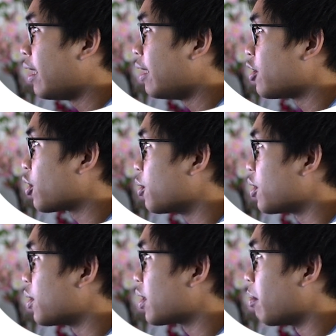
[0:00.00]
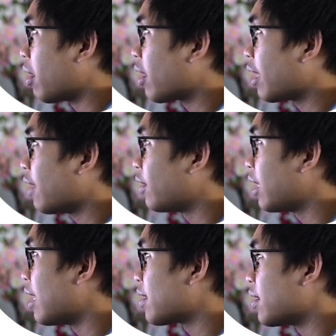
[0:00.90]
and shows you some archive
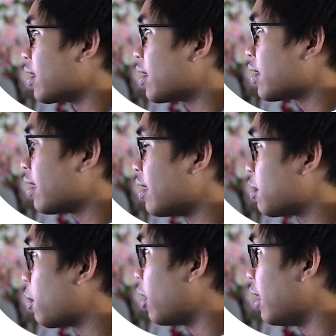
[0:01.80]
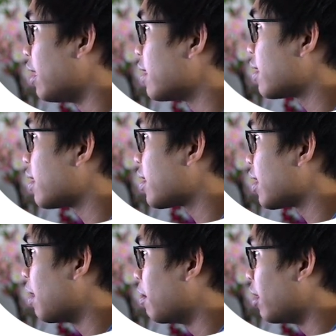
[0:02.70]
classes as well as
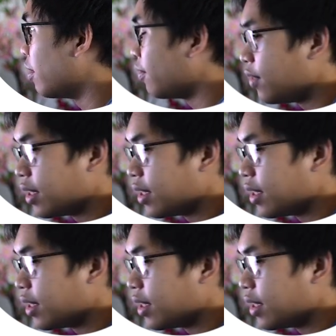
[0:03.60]
some of